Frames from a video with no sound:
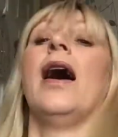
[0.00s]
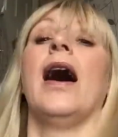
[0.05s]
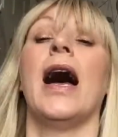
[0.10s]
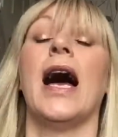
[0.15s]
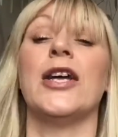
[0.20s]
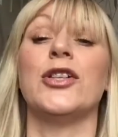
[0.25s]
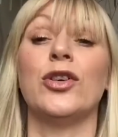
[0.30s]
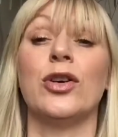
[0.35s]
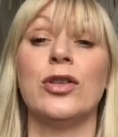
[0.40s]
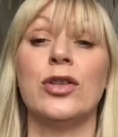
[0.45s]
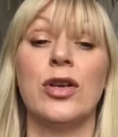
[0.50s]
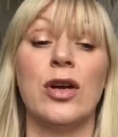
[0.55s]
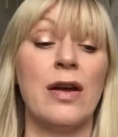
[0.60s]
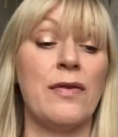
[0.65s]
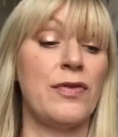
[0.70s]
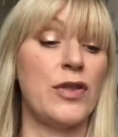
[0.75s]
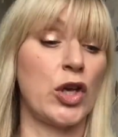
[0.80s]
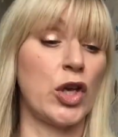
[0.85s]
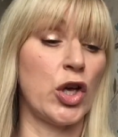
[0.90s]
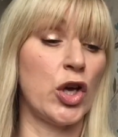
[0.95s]
I don't know if
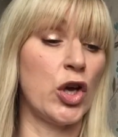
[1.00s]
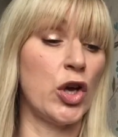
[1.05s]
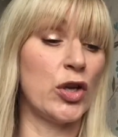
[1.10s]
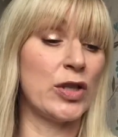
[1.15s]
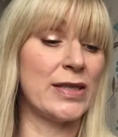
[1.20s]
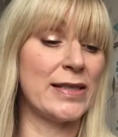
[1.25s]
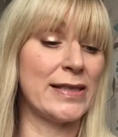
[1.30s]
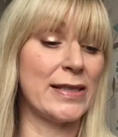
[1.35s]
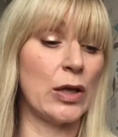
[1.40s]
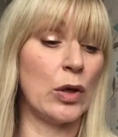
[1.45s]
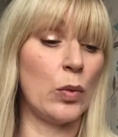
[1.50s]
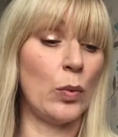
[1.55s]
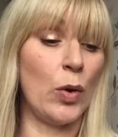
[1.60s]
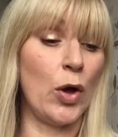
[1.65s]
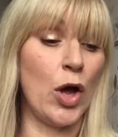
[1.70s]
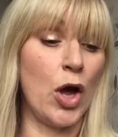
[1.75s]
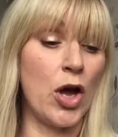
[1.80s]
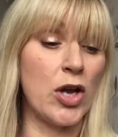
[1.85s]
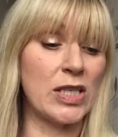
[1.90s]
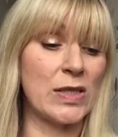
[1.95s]
the code still
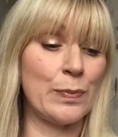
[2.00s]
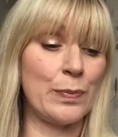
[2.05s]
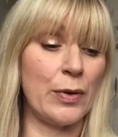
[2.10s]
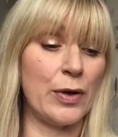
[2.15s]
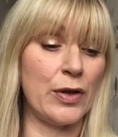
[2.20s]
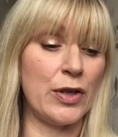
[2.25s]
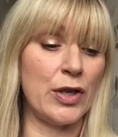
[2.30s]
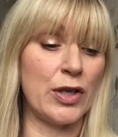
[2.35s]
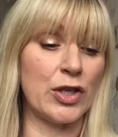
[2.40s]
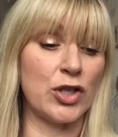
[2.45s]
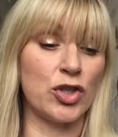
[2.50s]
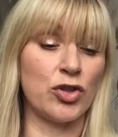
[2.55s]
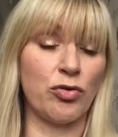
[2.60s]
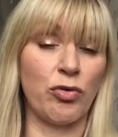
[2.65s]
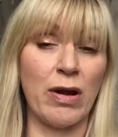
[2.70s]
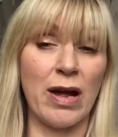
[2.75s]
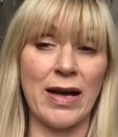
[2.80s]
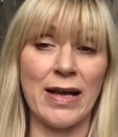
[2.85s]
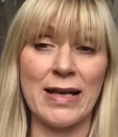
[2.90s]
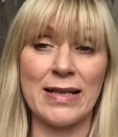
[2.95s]
works, but you can
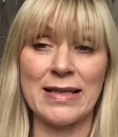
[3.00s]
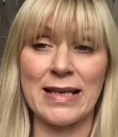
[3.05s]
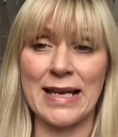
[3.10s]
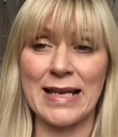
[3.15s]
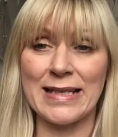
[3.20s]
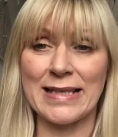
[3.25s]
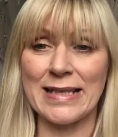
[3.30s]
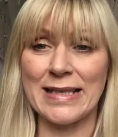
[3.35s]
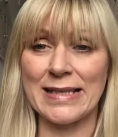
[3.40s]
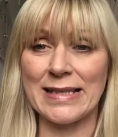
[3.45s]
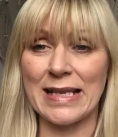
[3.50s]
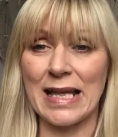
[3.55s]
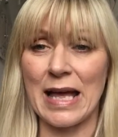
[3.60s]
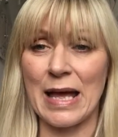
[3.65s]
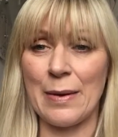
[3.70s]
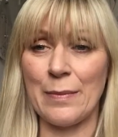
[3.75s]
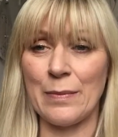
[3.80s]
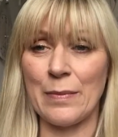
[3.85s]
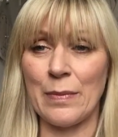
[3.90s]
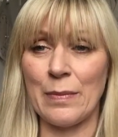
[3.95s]
try it. It is
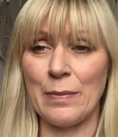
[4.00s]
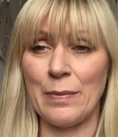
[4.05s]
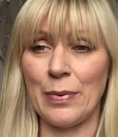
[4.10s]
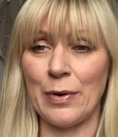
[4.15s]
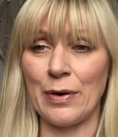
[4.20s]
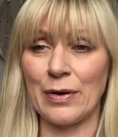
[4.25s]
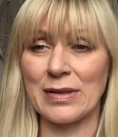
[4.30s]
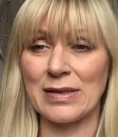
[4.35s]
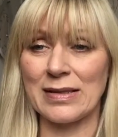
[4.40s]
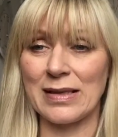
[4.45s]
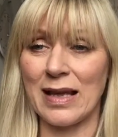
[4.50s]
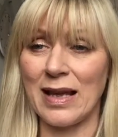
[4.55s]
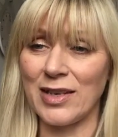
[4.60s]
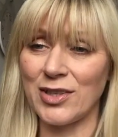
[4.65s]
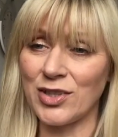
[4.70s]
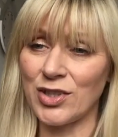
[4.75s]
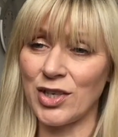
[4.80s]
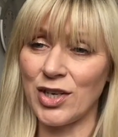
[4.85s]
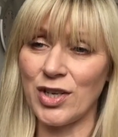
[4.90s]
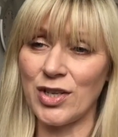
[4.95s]
box
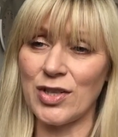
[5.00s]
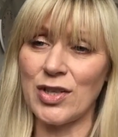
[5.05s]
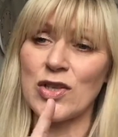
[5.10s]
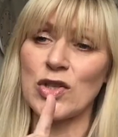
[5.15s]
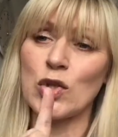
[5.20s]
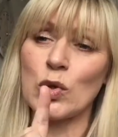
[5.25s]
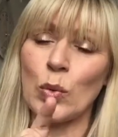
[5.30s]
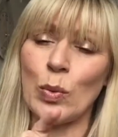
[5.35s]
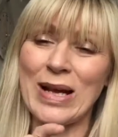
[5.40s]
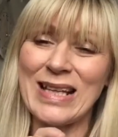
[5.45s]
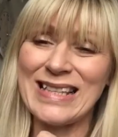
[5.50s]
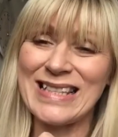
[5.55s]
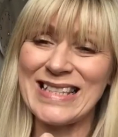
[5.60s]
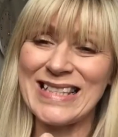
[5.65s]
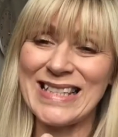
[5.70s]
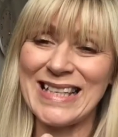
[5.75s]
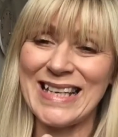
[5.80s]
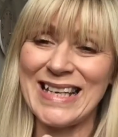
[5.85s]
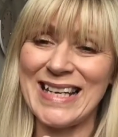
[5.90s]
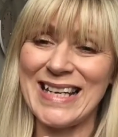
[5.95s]
Eschen
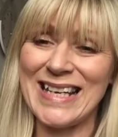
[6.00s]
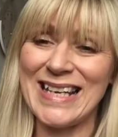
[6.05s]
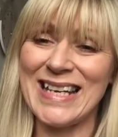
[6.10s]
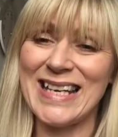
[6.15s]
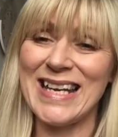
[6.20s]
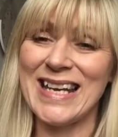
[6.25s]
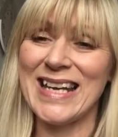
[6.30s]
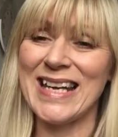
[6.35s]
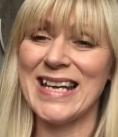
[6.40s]
20.